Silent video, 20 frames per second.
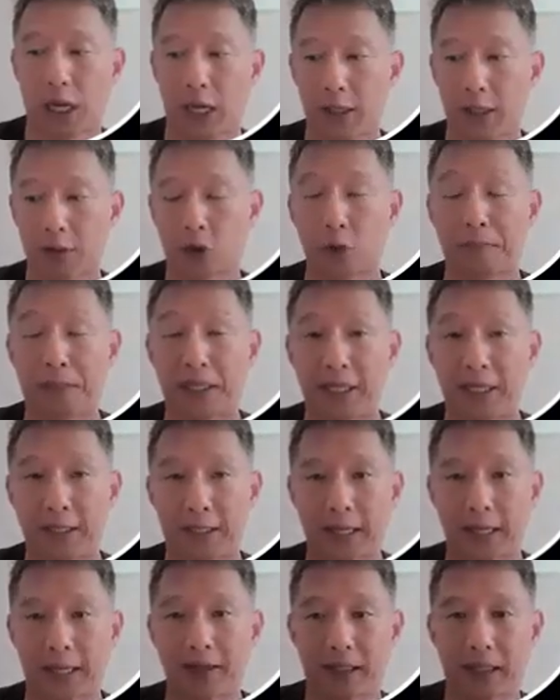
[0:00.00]
to
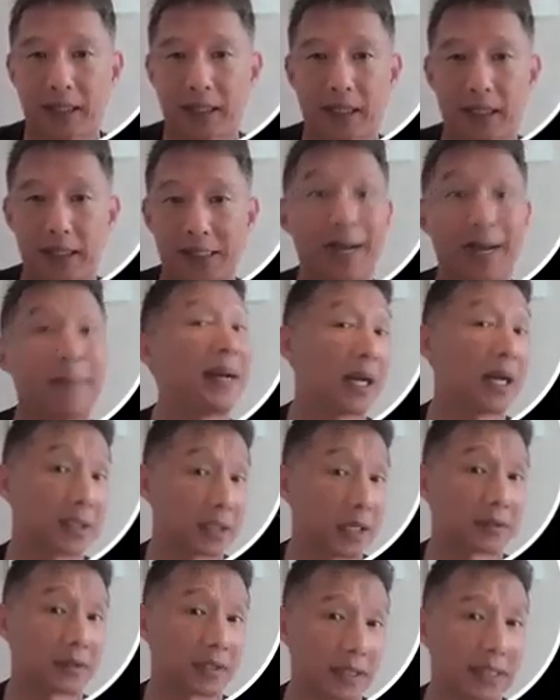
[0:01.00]
be in the
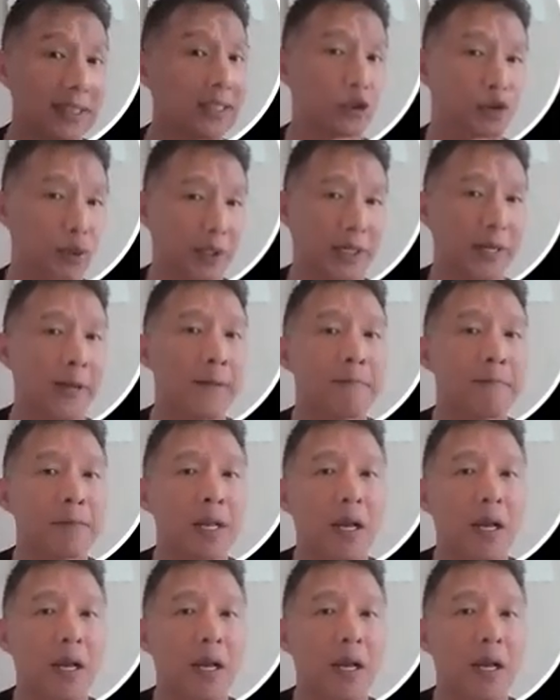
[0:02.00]
semiconductor industry,